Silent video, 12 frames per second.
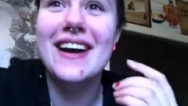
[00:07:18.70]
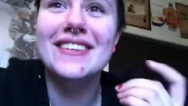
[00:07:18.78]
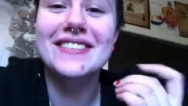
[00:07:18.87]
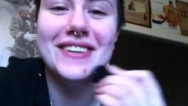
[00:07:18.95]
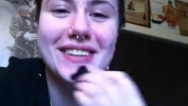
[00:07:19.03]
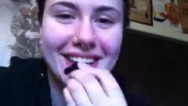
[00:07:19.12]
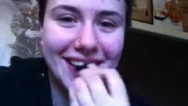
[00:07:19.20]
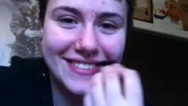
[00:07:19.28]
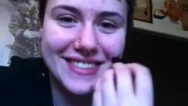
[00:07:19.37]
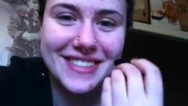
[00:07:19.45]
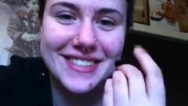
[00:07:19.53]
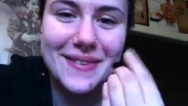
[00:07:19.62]
I don't even know like I
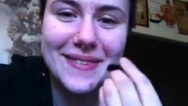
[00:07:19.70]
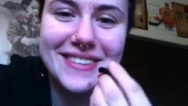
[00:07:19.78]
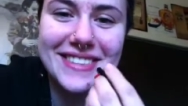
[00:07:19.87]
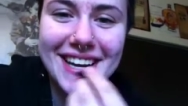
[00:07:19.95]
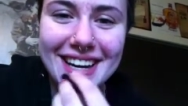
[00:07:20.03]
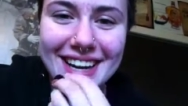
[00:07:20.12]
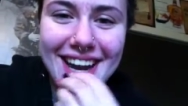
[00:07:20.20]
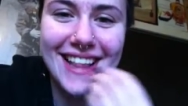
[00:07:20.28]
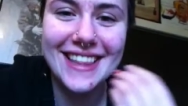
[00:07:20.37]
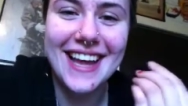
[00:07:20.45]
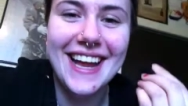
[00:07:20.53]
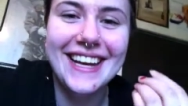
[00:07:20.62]
was just so excited
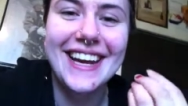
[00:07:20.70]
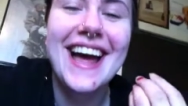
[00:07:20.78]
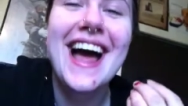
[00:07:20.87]
and then